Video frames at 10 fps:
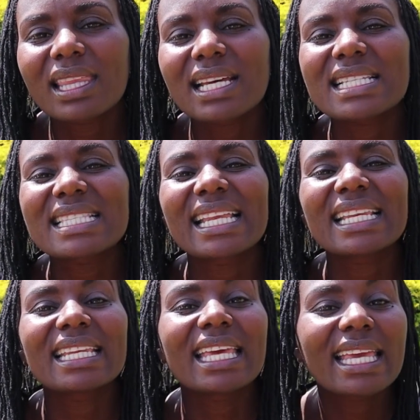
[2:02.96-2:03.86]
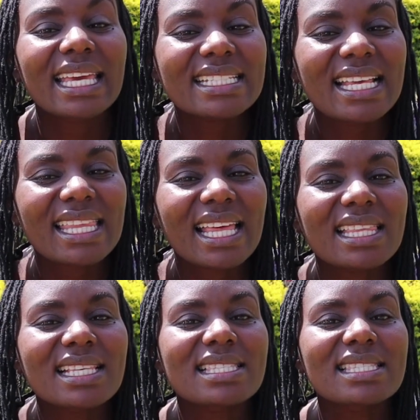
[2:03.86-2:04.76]
that is an indicator
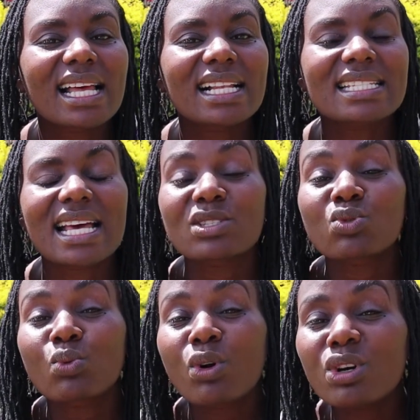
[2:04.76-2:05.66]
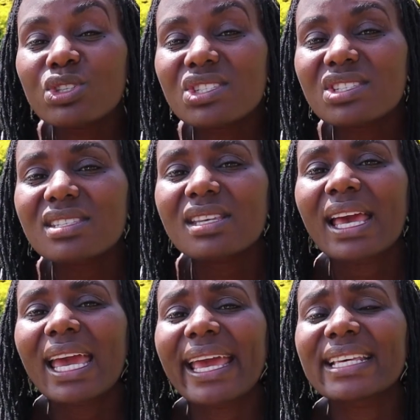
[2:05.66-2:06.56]
that this child has watched,
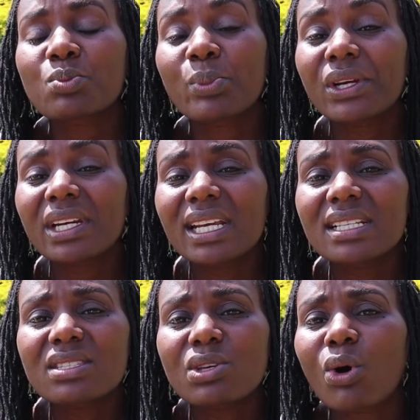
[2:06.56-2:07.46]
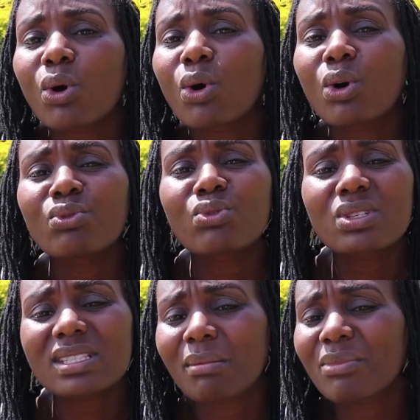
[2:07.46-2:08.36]
experienced, or gone
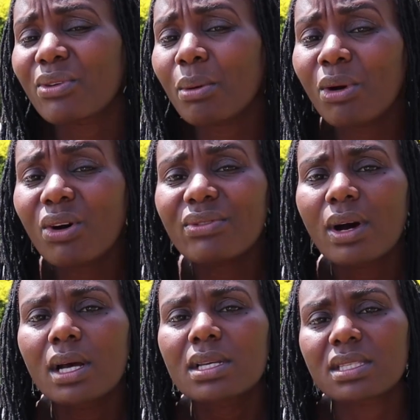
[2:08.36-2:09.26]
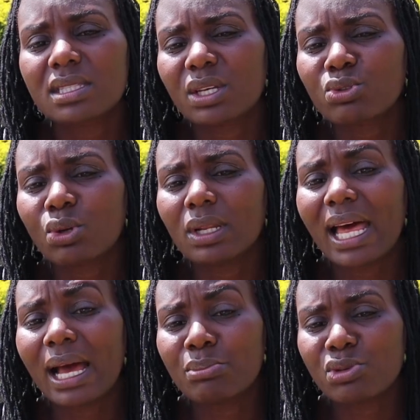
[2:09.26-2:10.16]
through some form of sexual
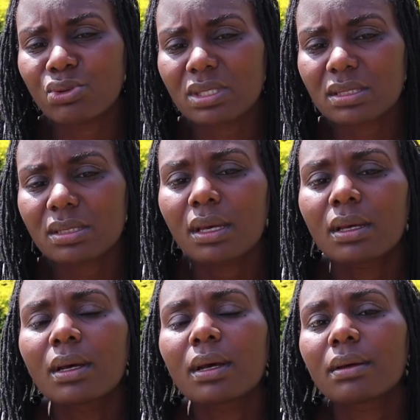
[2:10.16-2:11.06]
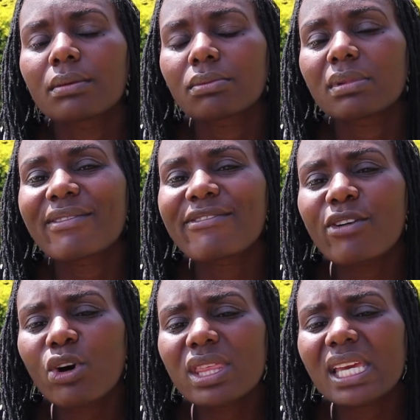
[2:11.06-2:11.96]
abuse. The
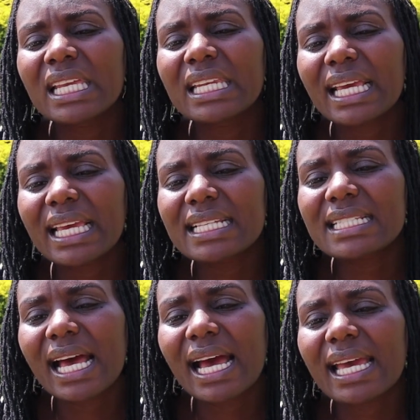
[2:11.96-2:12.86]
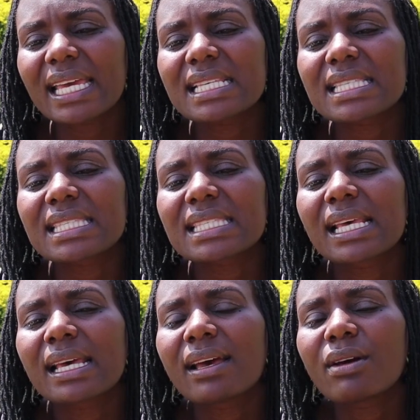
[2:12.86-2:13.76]
fourth indicator is
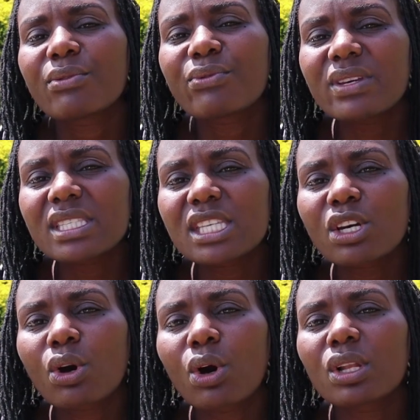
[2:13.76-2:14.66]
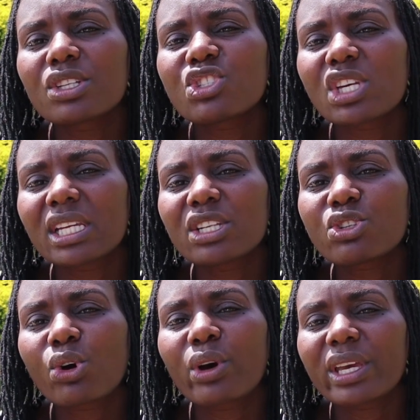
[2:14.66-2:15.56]
physical
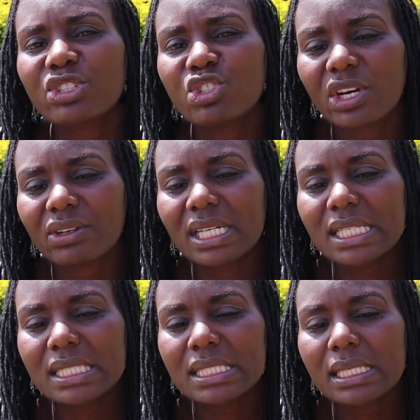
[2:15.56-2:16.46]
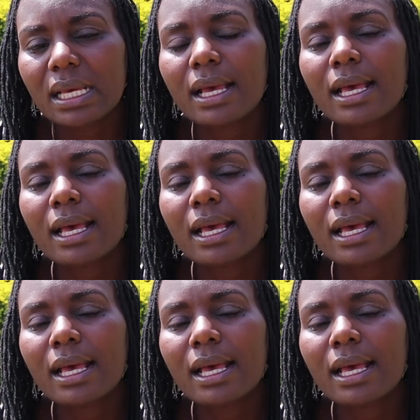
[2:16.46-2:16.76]
genital injuries.